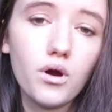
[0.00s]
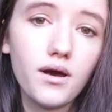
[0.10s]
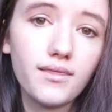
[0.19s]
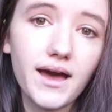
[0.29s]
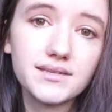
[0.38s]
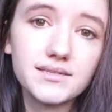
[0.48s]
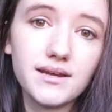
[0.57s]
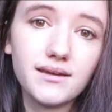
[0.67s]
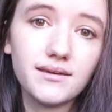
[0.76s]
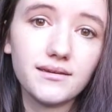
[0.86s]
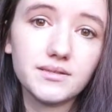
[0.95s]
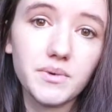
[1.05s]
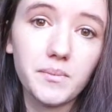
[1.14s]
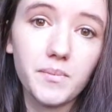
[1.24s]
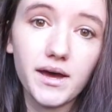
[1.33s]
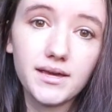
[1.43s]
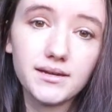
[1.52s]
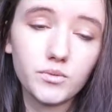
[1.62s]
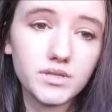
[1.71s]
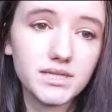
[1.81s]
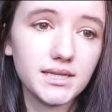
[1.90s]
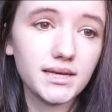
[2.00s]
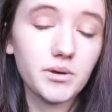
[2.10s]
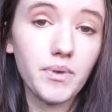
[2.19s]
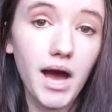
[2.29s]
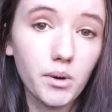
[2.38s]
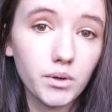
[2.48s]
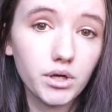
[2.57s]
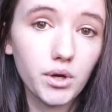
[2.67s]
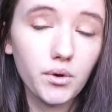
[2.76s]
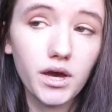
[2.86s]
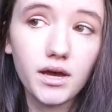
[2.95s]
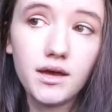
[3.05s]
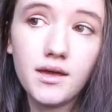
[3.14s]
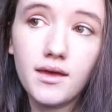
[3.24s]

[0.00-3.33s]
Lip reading: last night kicked my butt. We did like a power yoga,